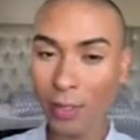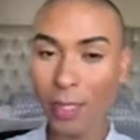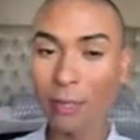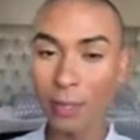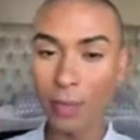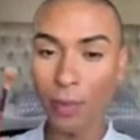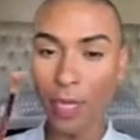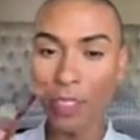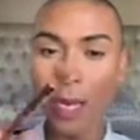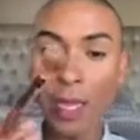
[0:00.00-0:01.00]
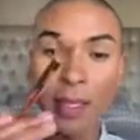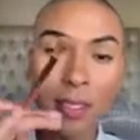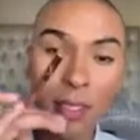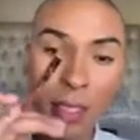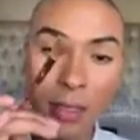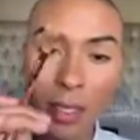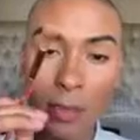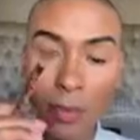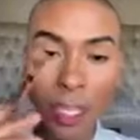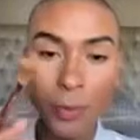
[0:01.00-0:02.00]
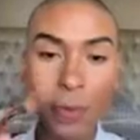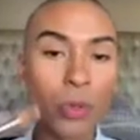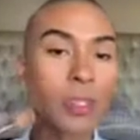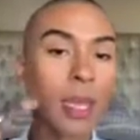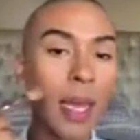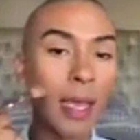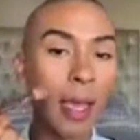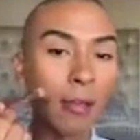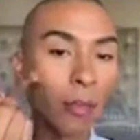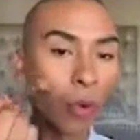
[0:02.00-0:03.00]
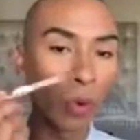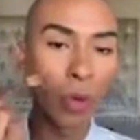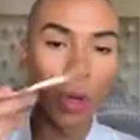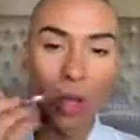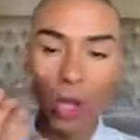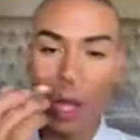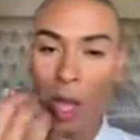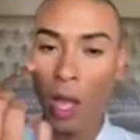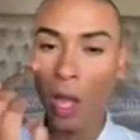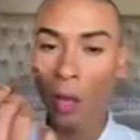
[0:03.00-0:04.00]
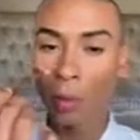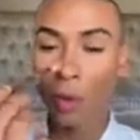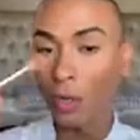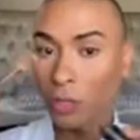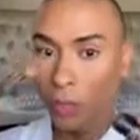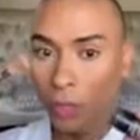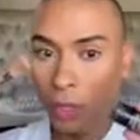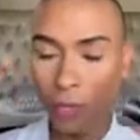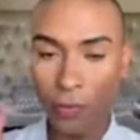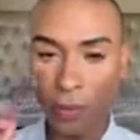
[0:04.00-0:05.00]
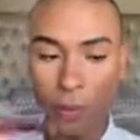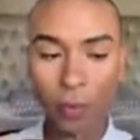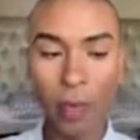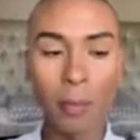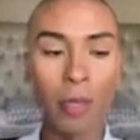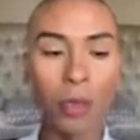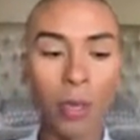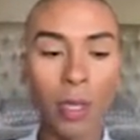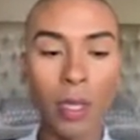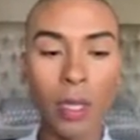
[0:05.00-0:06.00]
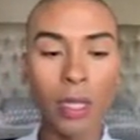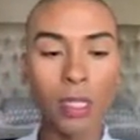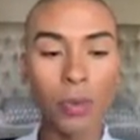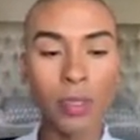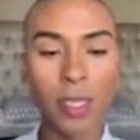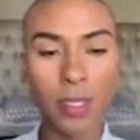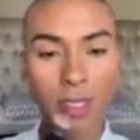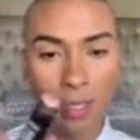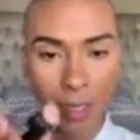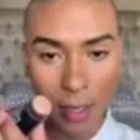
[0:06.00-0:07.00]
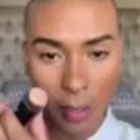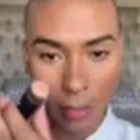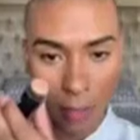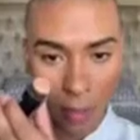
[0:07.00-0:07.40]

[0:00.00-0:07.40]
I don't take a big brush. I like this detailed brush because I have more control over what I'm doing. So I take this